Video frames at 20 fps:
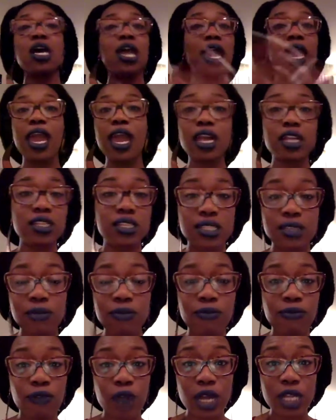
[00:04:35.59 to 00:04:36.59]
and some
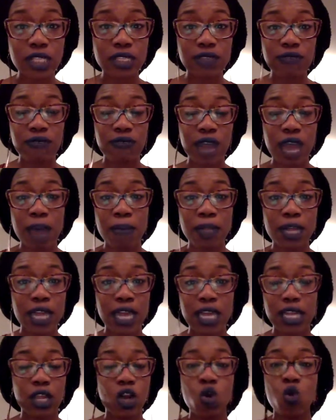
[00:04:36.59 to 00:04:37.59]
friends and family
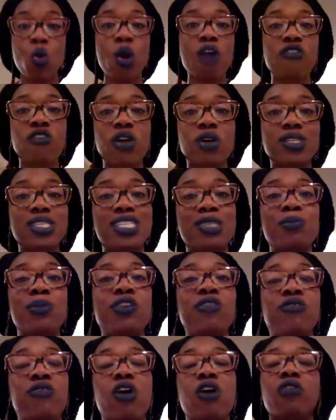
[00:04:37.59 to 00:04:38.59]
and whoever else has been
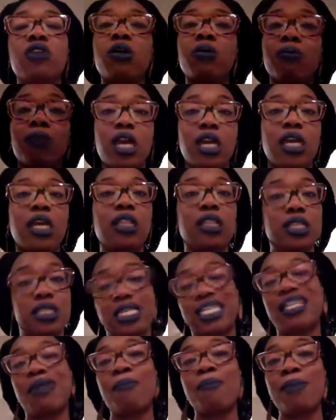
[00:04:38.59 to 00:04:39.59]
involved in making this
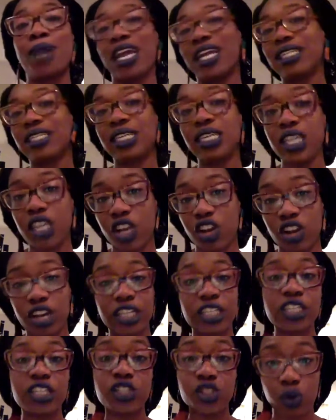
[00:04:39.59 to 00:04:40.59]
an amazing year in
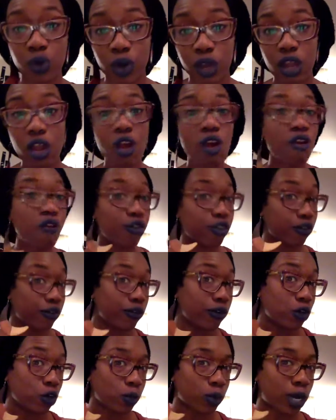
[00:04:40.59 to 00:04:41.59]
Detroit for the
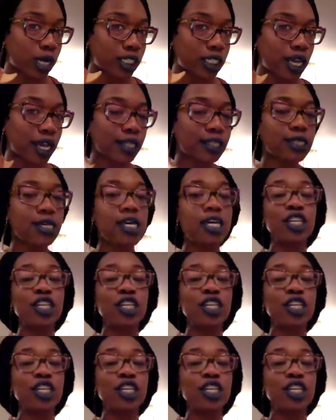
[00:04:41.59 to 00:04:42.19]
Future Project.